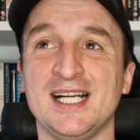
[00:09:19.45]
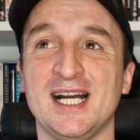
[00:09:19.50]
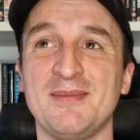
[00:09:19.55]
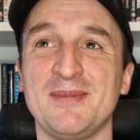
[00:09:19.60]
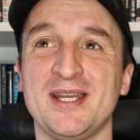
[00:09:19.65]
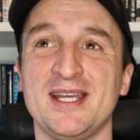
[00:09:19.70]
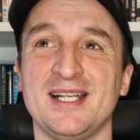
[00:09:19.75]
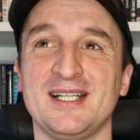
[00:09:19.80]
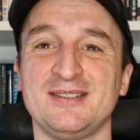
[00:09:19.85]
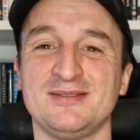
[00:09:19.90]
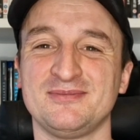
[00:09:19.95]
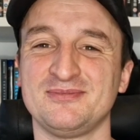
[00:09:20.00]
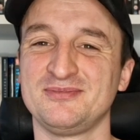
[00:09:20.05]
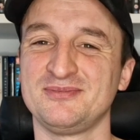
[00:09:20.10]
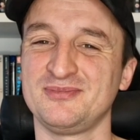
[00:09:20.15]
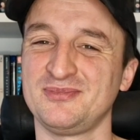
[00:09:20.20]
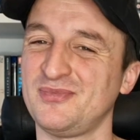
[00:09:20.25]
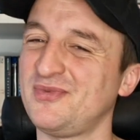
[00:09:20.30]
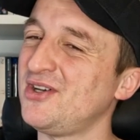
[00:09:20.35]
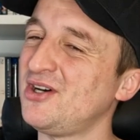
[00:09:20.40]
I mean,
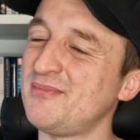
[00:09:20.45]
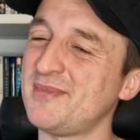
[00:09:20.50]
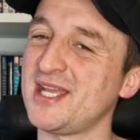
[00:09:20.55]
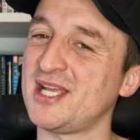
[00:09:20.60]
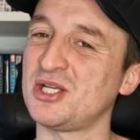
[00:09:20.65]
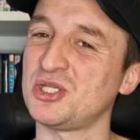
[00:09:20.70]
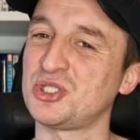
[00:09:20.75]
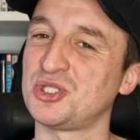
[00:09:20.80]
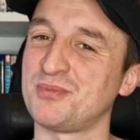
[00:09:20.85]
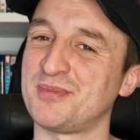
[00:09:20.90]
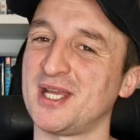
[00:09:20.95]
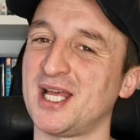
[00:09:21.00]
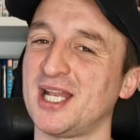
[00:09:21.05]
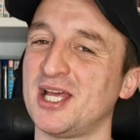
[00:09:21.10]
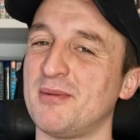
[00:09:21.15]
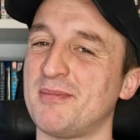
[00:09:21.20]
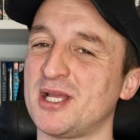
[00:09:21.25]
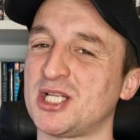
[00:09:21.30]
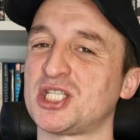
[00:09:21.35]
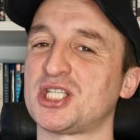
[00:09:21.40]
filmmakers should be a
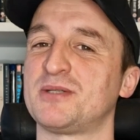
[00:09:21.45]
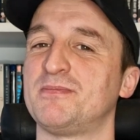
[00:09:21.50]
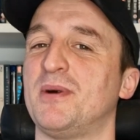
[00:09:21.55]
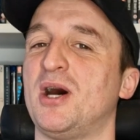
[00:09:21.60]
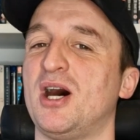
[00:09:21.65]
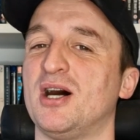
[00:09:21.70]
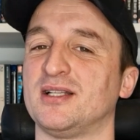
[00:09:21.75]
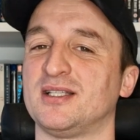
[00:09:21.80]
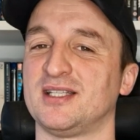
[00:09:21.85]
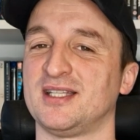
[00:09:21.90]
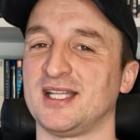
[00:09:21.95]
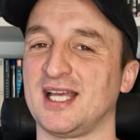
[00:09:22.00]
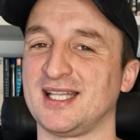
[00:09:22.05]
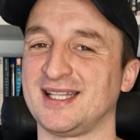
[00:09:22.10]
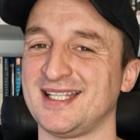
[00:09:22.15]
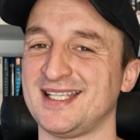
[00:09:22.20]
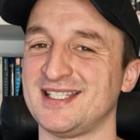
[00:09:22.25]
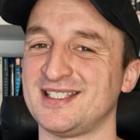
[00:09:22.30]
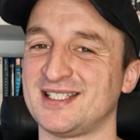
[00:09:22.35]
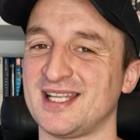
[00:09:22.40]
little bit smarter than
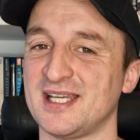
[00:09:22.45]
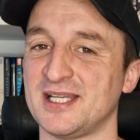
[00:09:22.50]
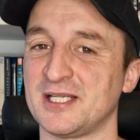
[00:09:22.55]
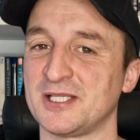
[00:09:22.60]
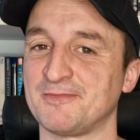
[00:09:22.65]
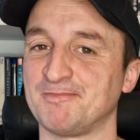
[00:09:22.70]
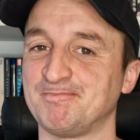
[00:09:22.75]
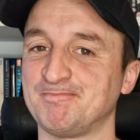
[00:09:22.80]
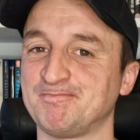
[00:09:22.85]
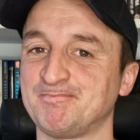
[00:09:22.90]
that these days.